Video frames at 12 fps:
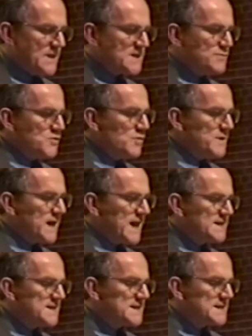this
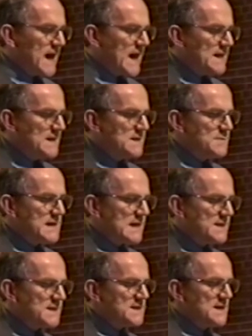movement has decided to
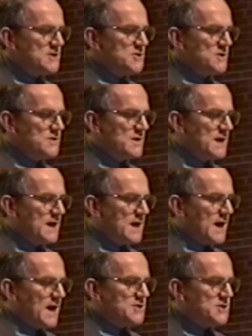make this issue
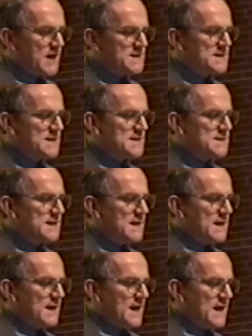a justice
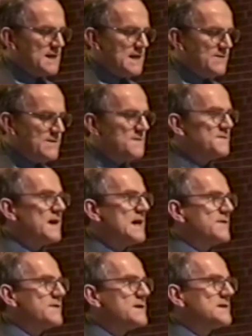and even
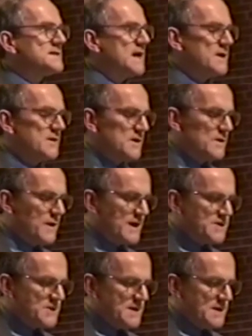faith-centered
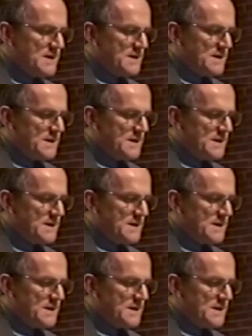question.